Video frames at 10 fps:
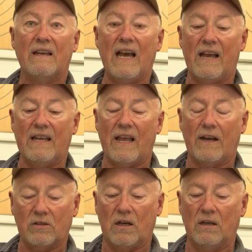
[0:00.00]
Yeah, it like
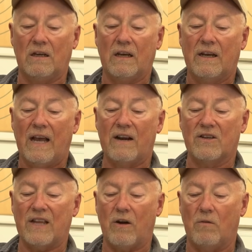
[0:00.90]
kunk, and
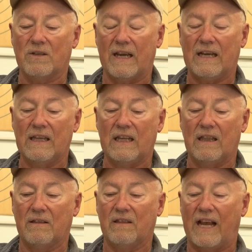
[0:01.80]
there's like almost like a
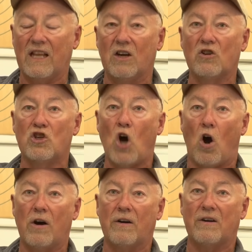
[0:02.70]
little
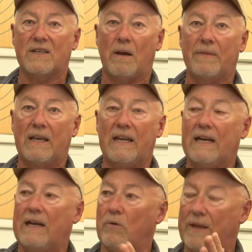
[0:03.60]
jog or something in
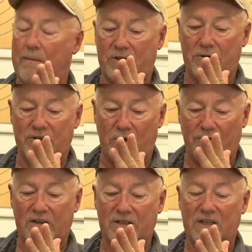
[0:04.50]
it when them two
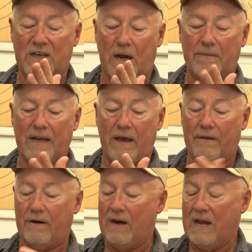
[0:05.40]
surfaces come
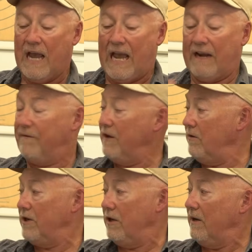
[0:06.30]
together. And if
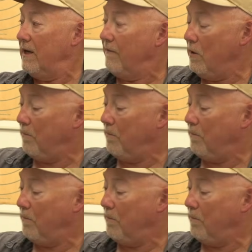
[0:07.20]
you do it, if you